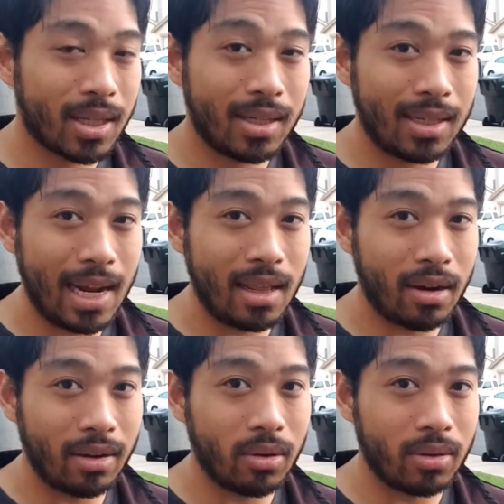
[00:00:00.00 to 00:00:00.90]
stay
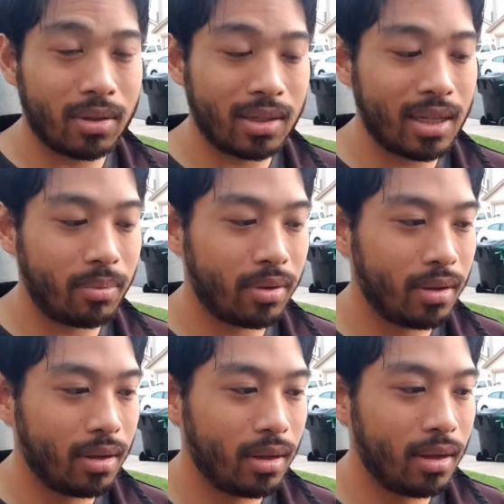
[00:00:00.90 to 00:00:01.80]
there and go to sleep.
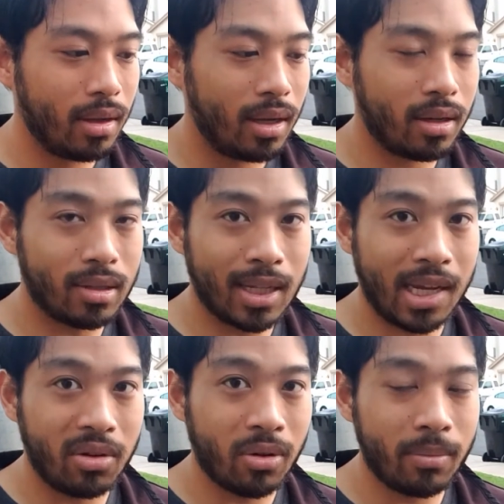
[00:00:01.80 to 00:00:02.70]
It'll
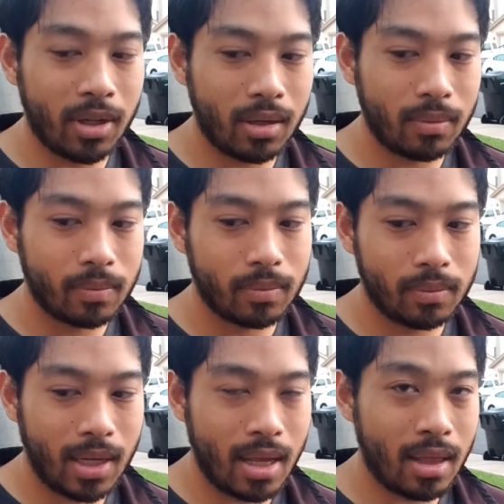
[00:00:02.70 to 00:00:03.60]
lay dormant
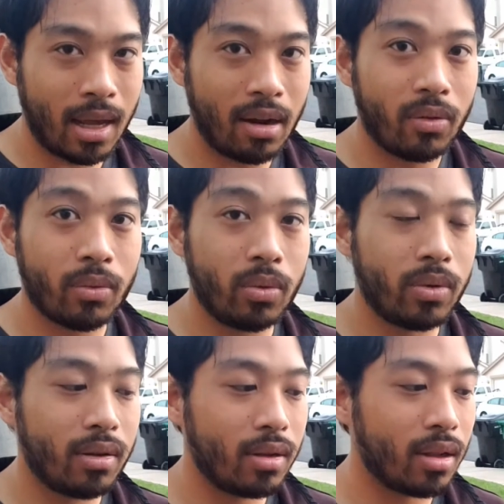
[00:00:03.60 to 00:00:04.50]
in that
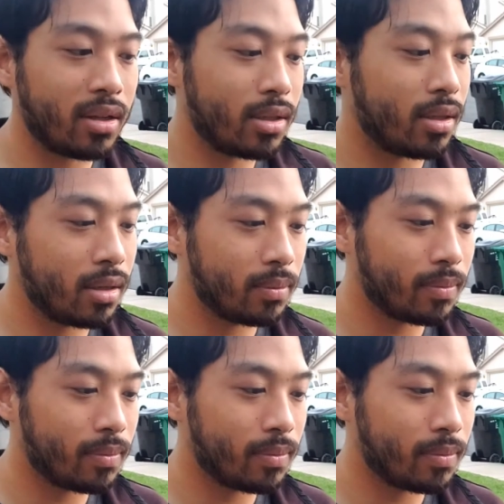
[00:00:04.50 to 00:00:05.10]
root cluster.